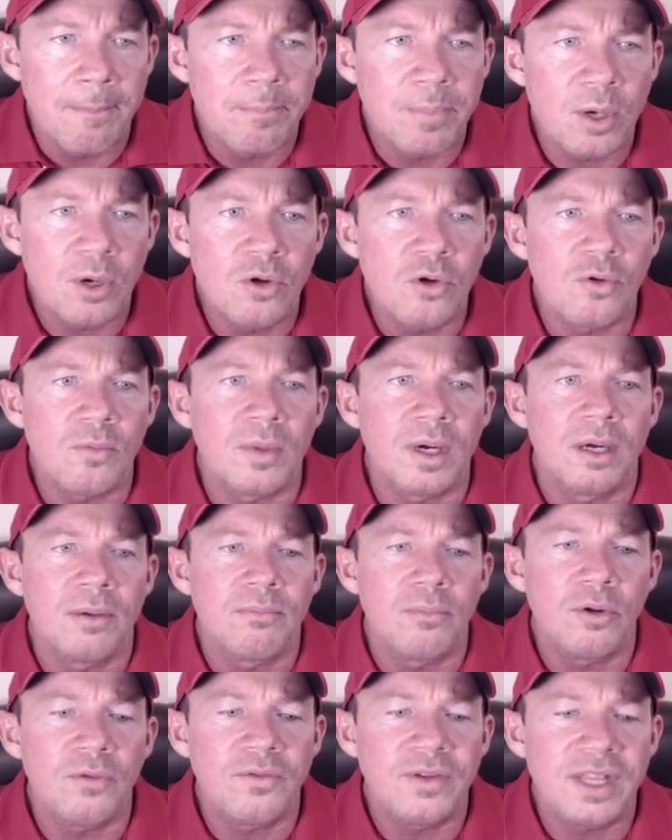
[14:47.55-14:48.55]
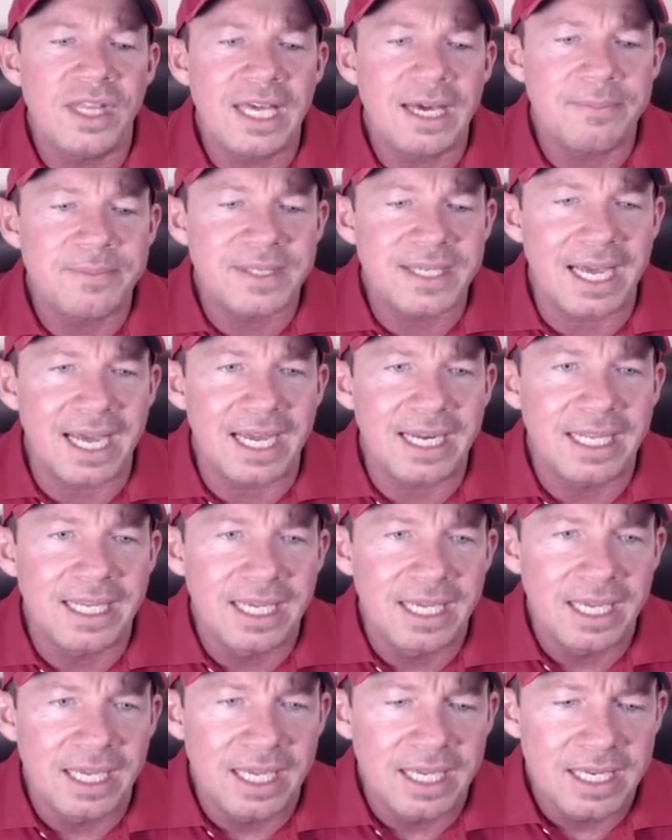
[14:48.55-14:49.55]
Boom, move to the upside.
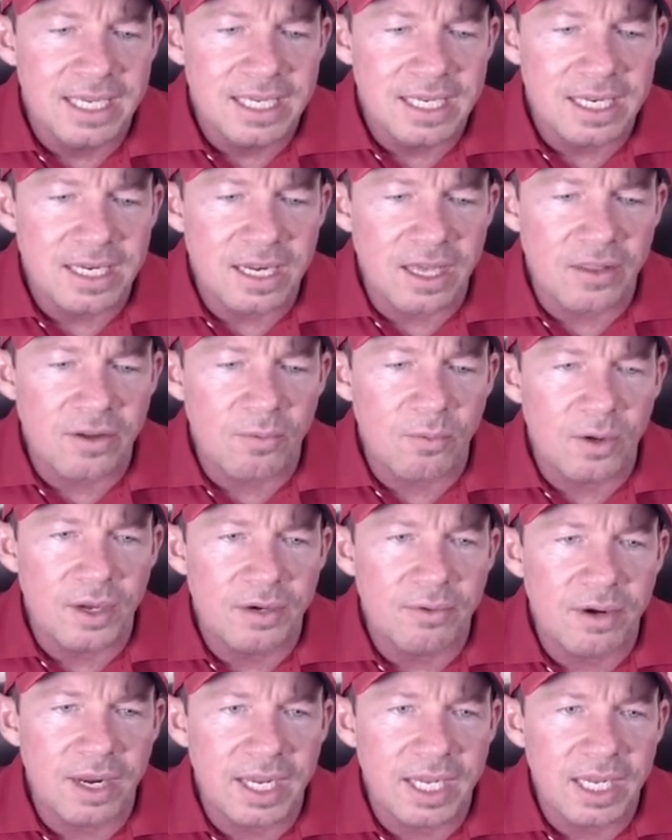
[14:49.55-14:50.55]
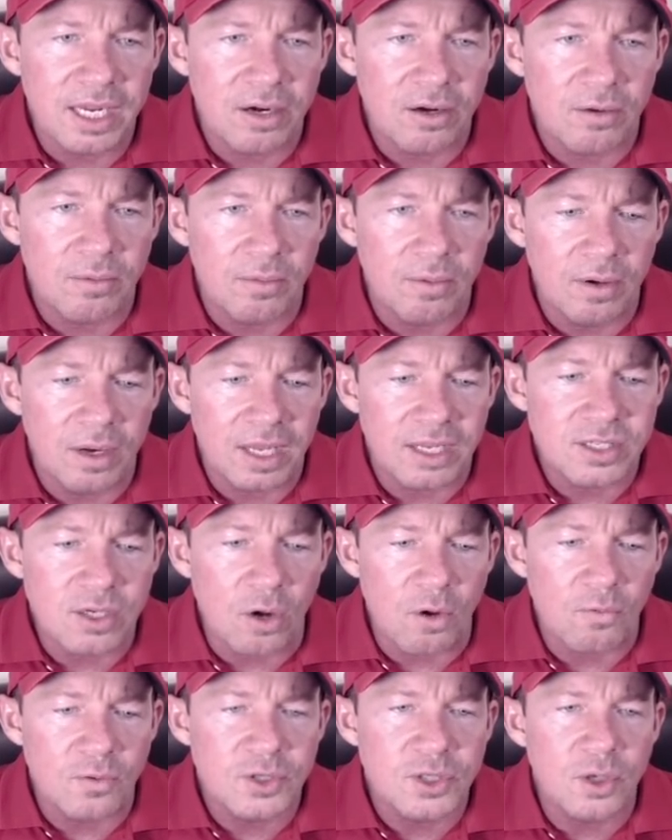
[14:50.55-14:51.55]
Another one right here. It's
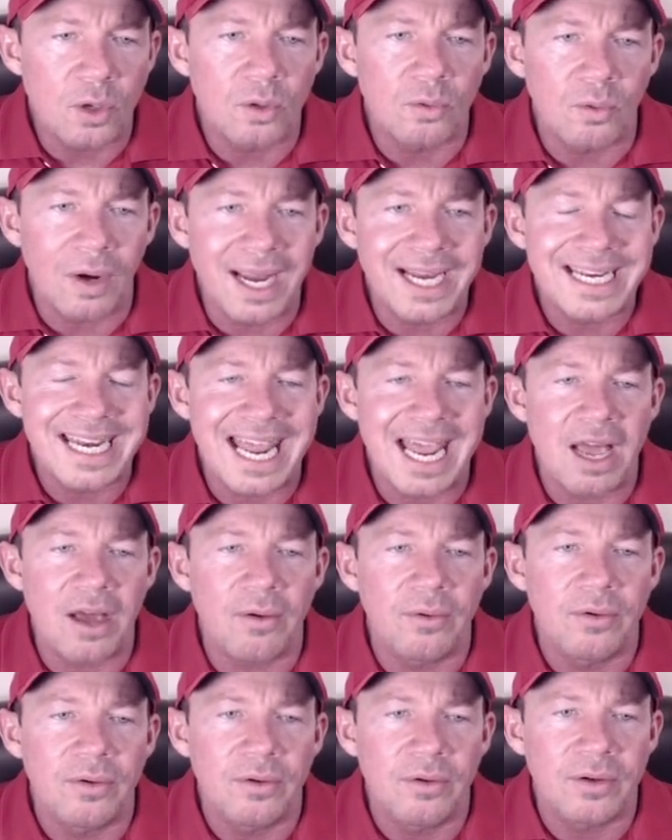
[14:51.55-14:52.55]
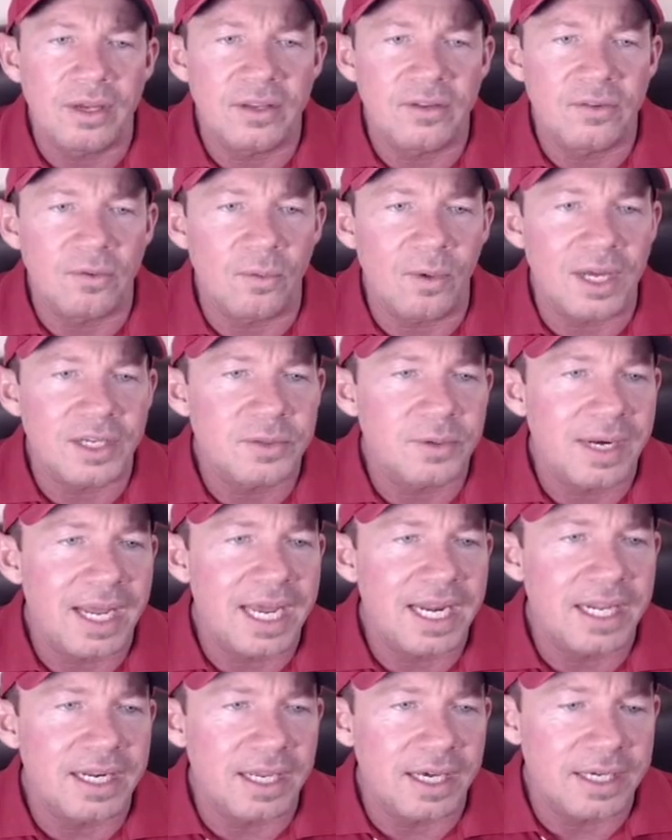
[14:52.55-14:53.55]
oversold right now. Okay, so watch what
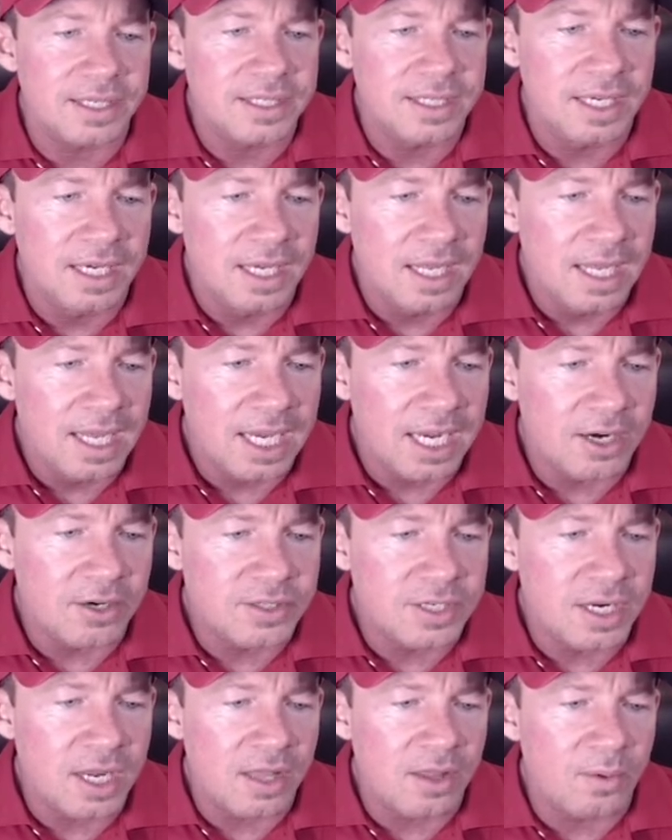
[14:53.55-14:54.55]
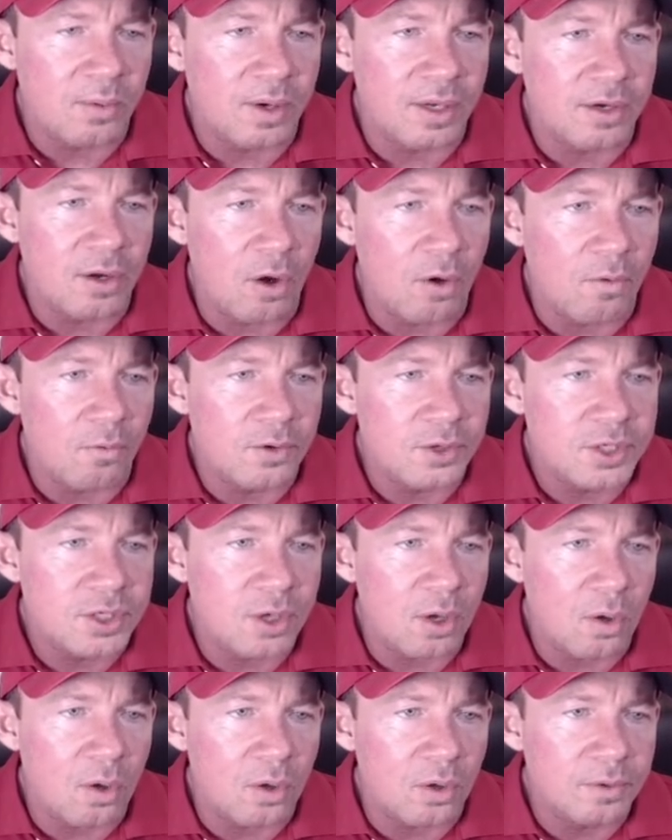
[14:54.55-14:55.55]
A D A does. Here's another one,
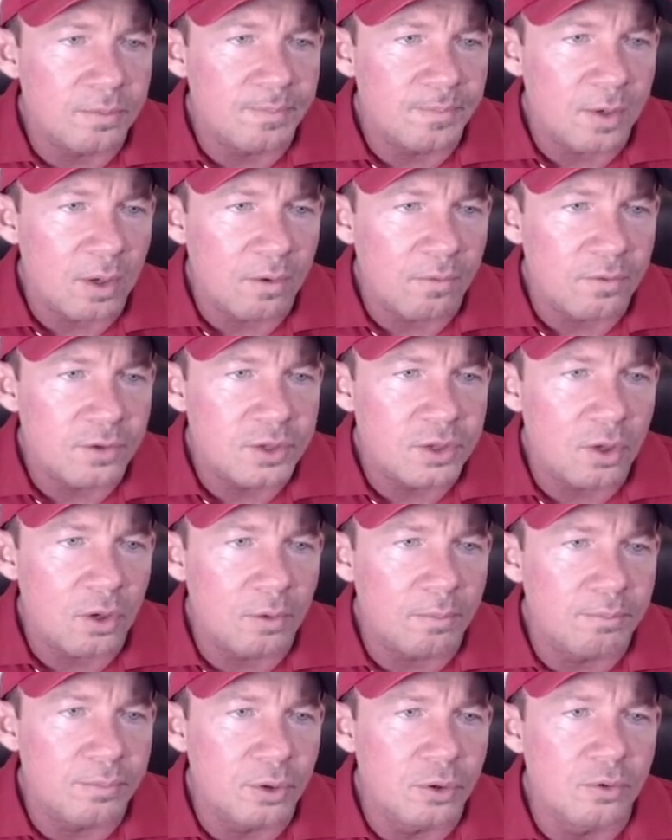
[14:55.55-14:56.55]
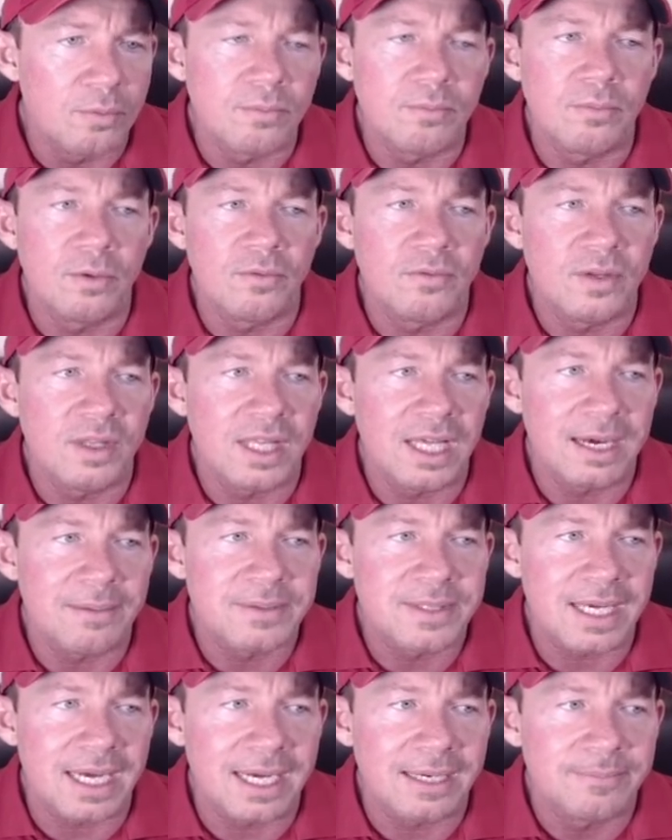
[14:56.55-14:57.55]
oversold, oversold, boom, move to the
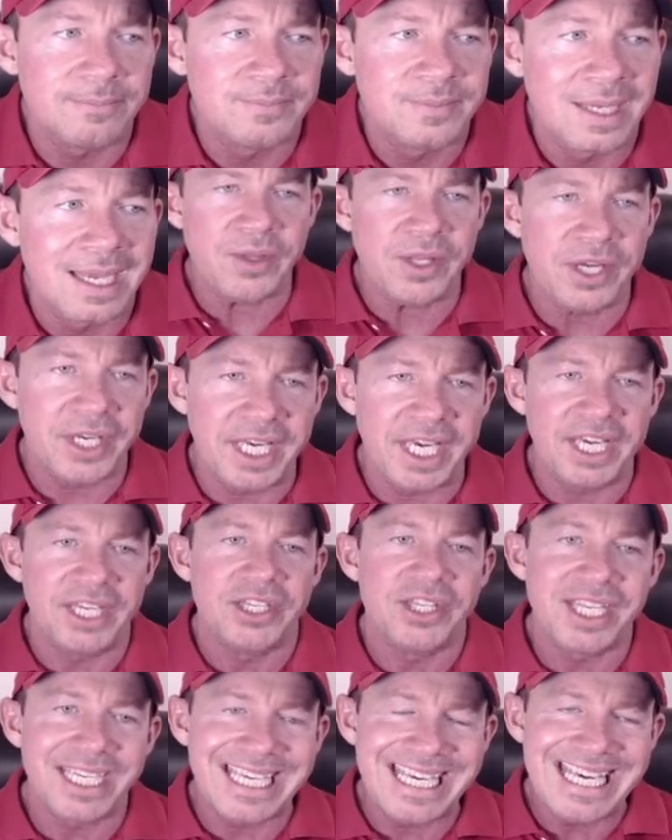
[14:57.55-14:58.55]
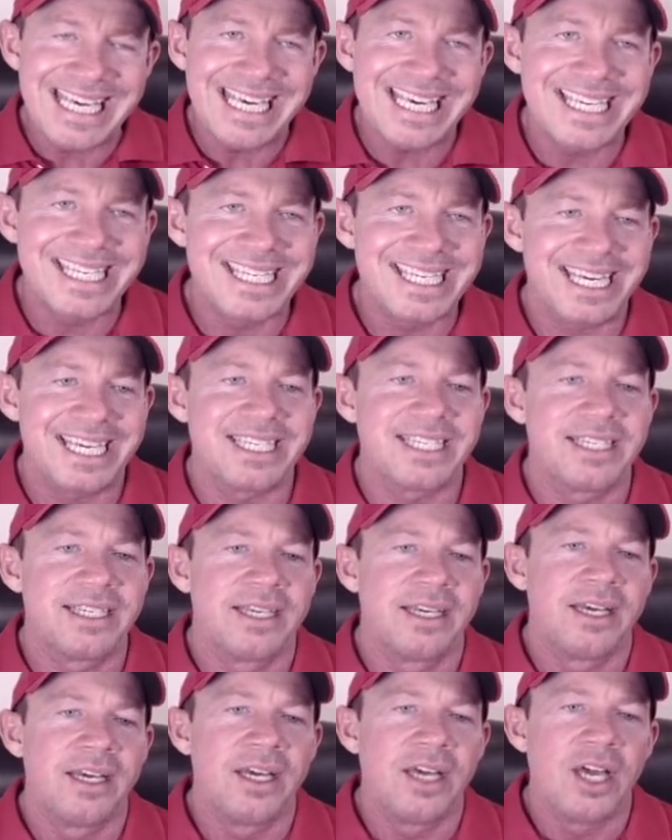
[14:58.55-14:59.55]
upside. Again, the key is this.
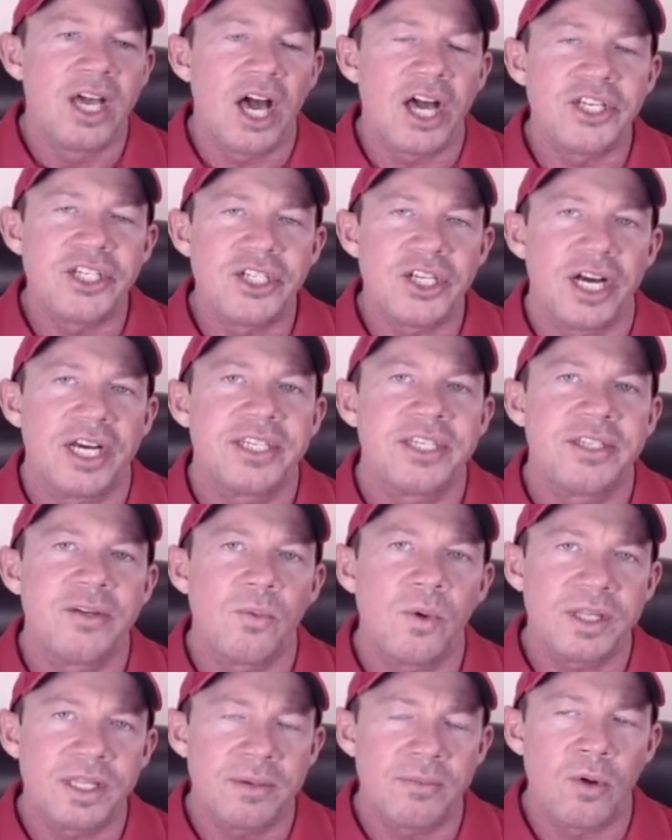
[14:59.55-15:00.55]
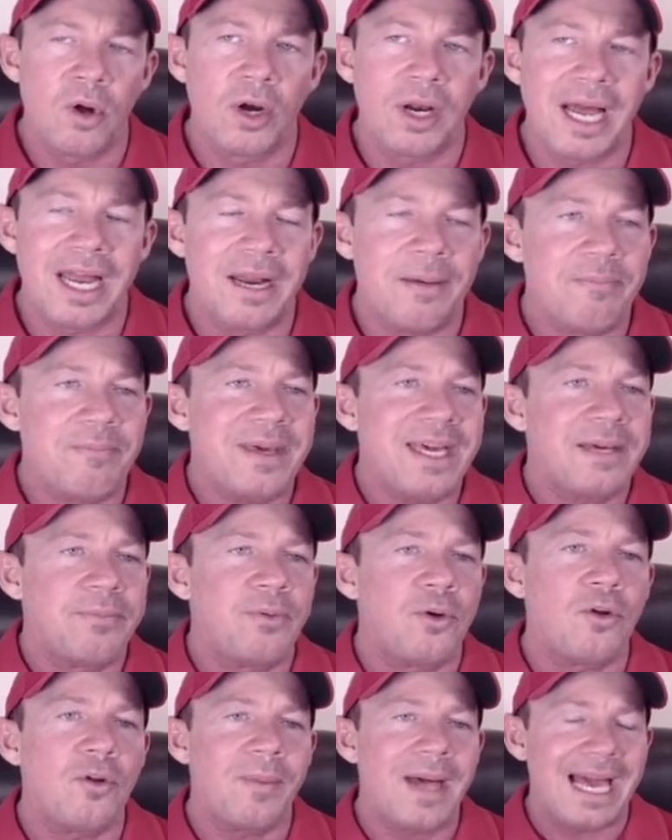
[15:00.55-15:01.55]
Adjust to what the market, on a big
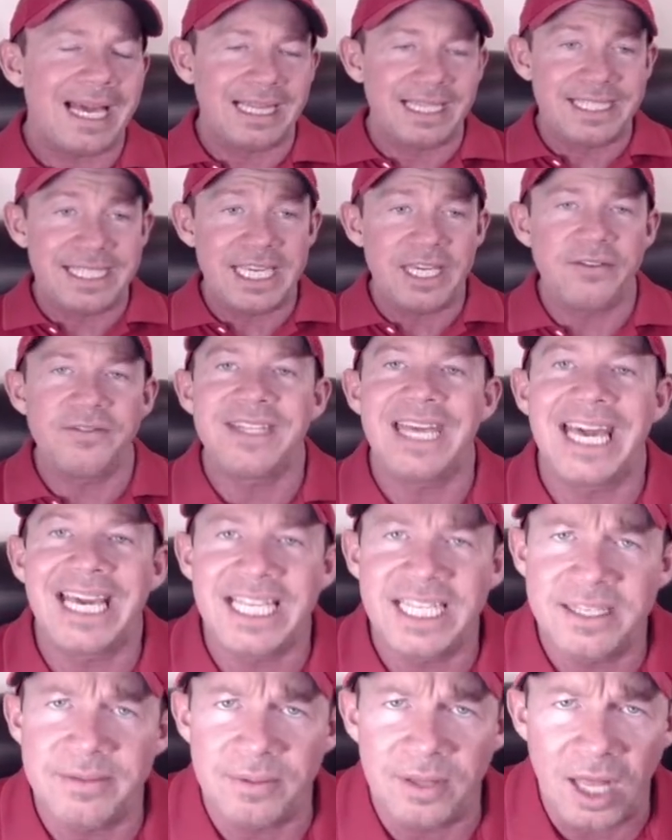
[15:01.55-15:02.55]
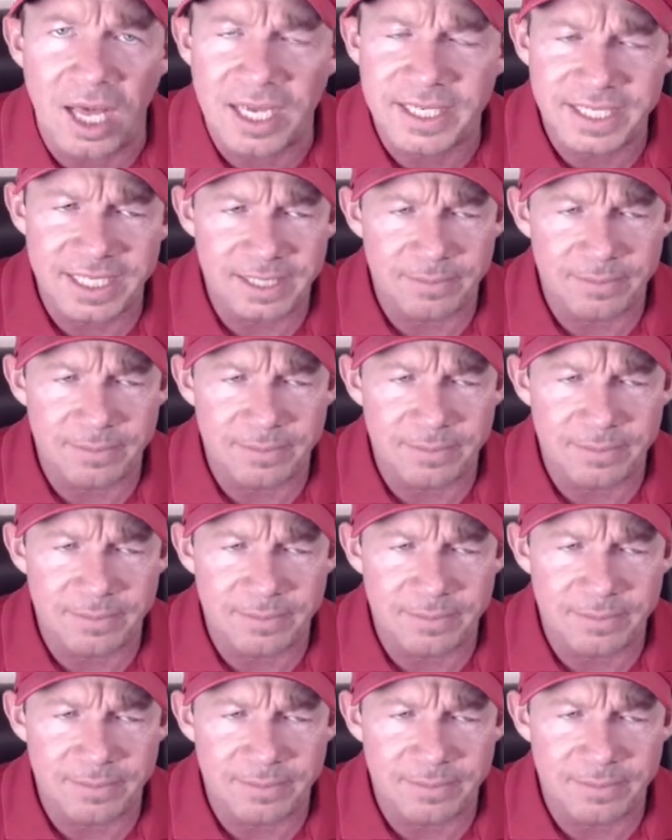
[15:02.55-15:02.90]
pullback, let's say you've taken some losses,